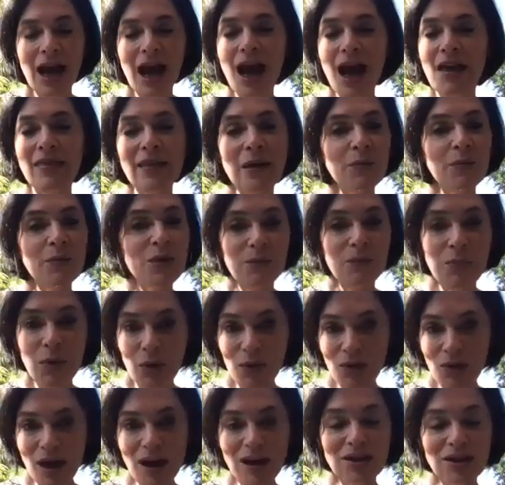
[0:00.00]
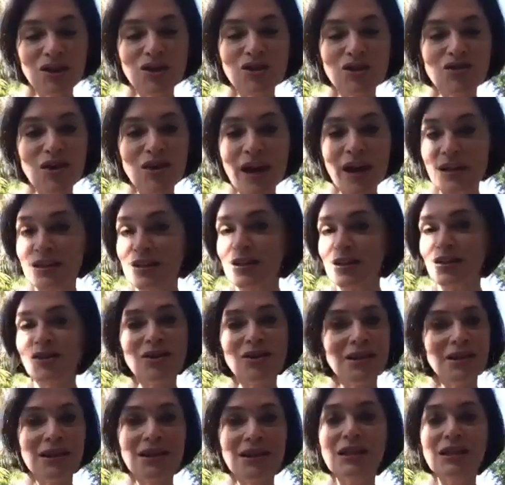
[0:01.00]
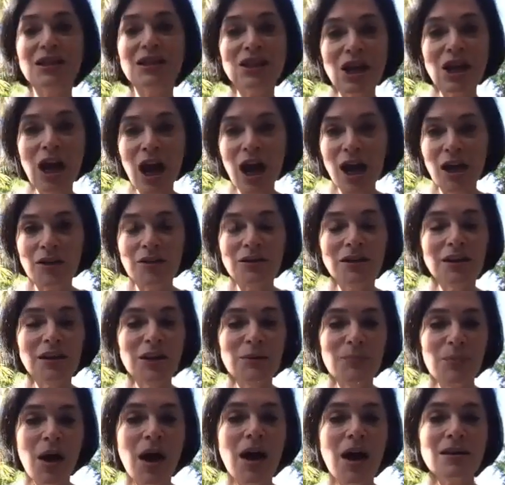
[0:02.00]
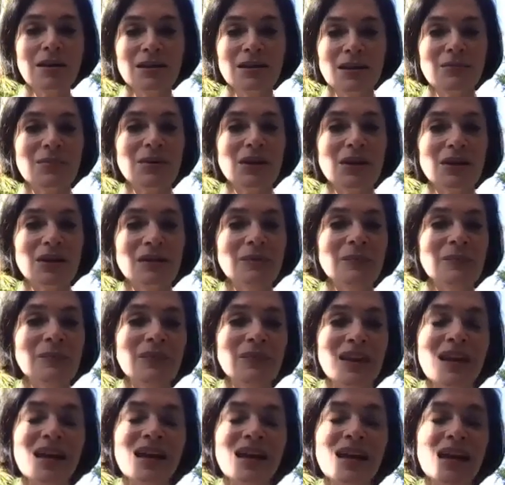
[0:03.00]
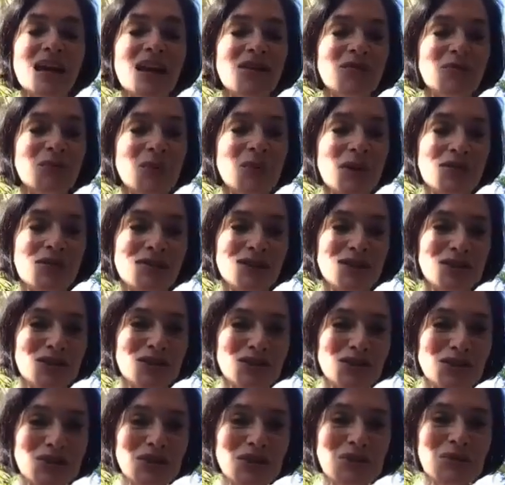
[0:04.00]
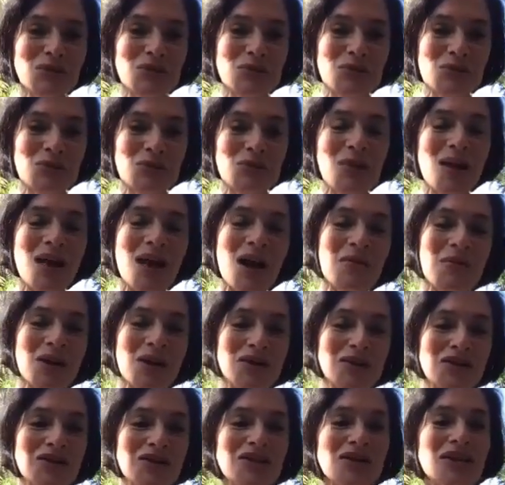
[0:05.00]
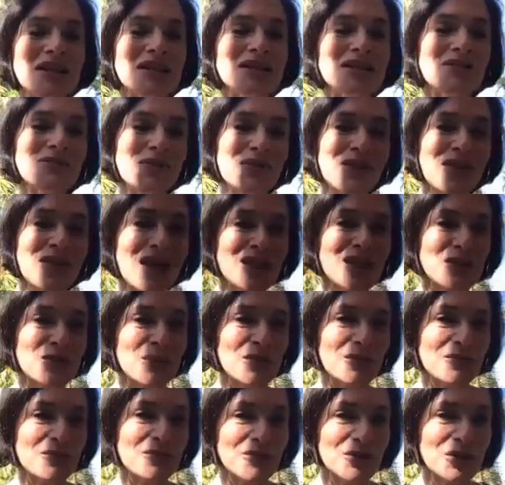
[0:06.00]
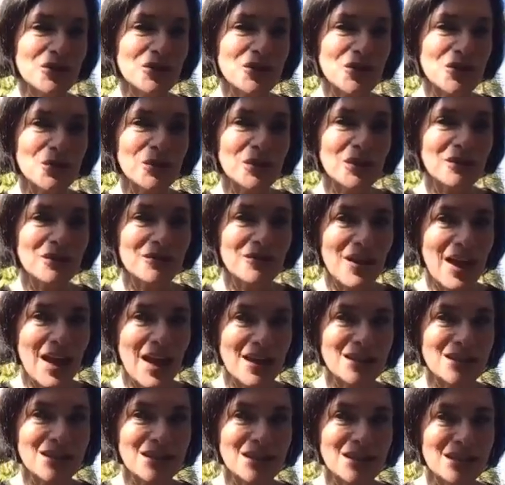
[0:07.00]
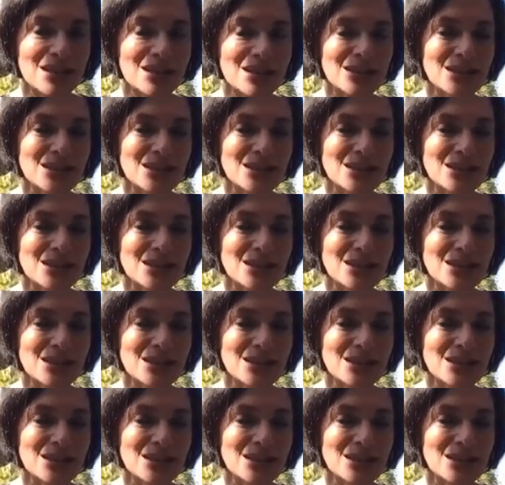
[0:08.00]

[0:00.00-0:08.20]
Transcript: and then we both got distracted because it's entirely possible. If we're in Zoom, how I transfer that to a virtual event